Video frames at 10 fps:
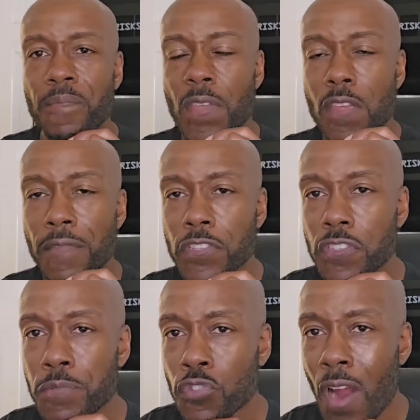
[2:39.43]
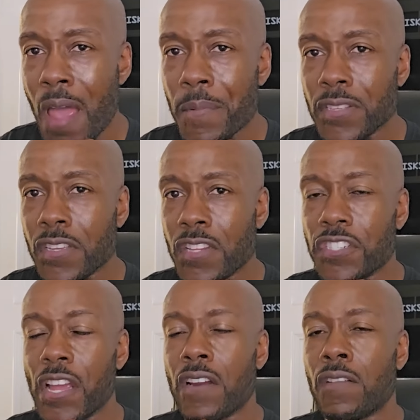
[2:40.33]
Thank you for subscribing to the
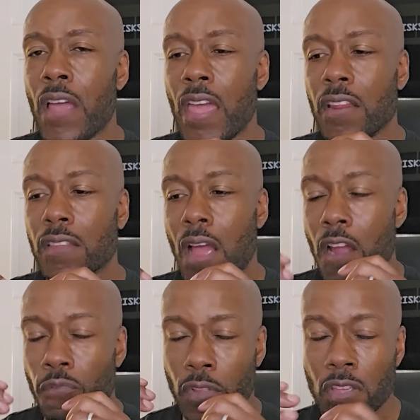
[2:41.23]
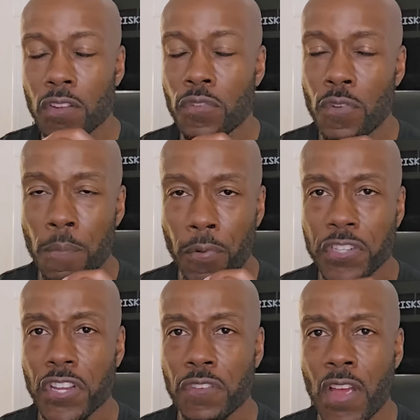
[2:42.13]
channel channel. And I really do
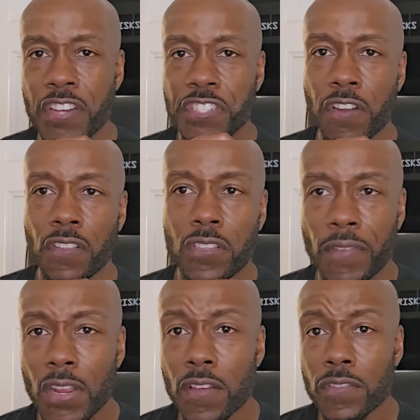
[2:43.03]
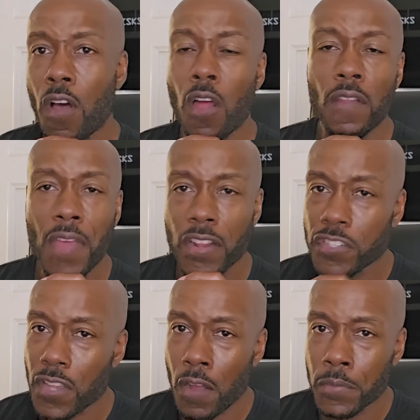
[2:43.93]
appreciate you guys sharing these videos. All of that
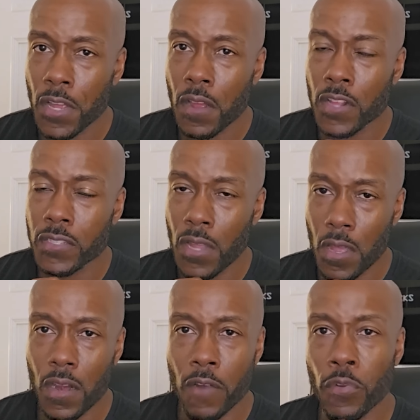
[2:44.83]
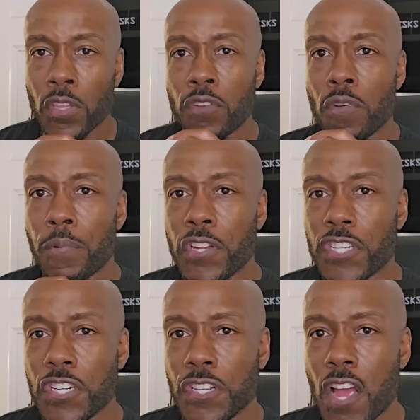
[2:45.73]
just helps out a ton. I really do
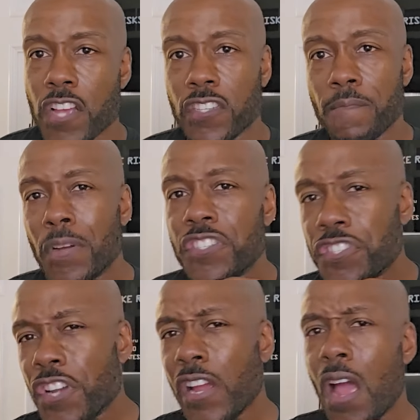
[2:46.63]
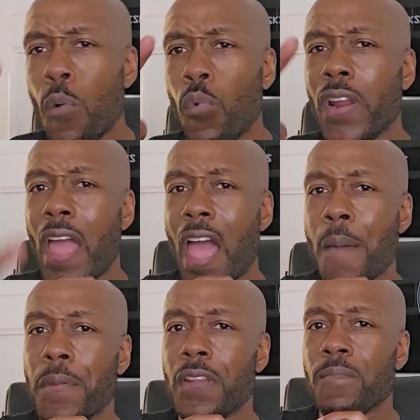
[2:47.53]
appreciate you guys. But check out what
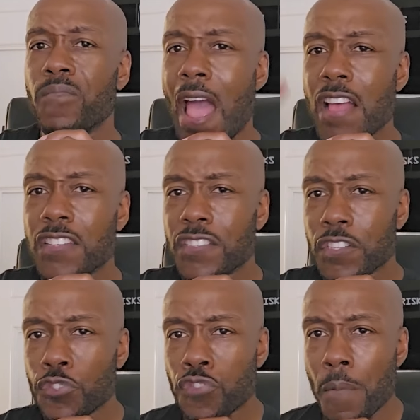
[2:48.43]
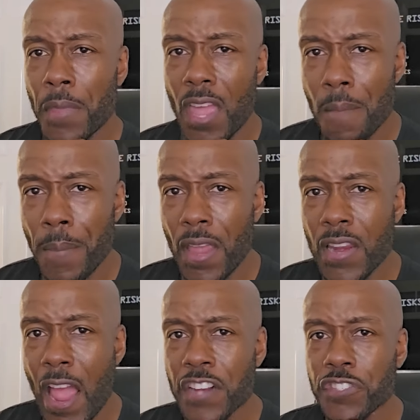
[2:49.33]
happened as Trump campaign
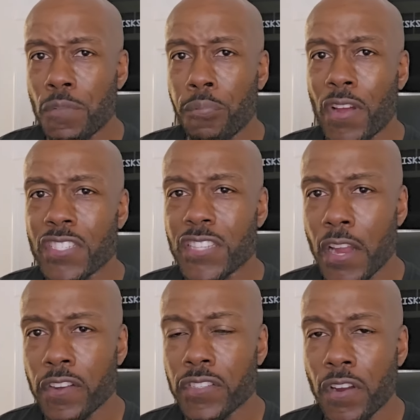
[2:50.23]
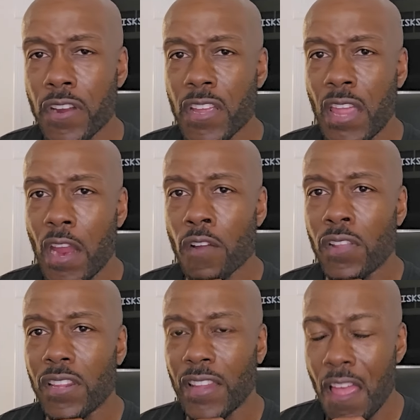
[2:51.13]
national press secretary
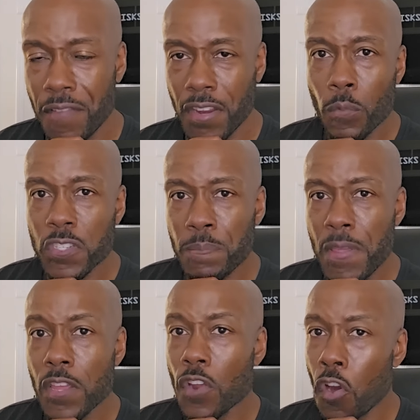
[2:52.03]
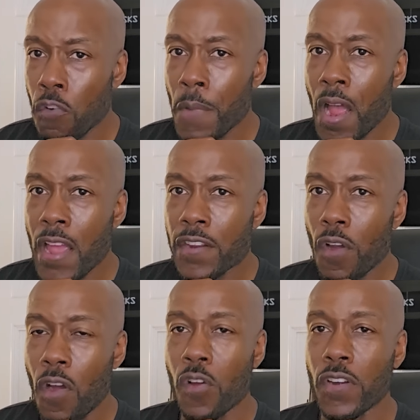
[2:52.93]
Karoline Leavitt was speaking her mind
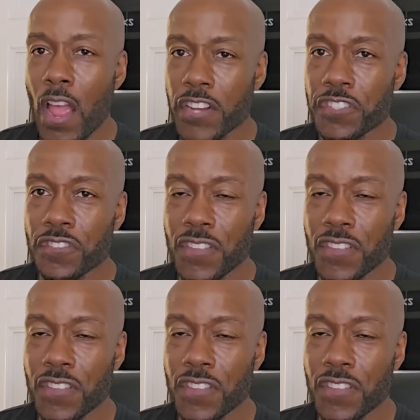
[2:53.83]
on national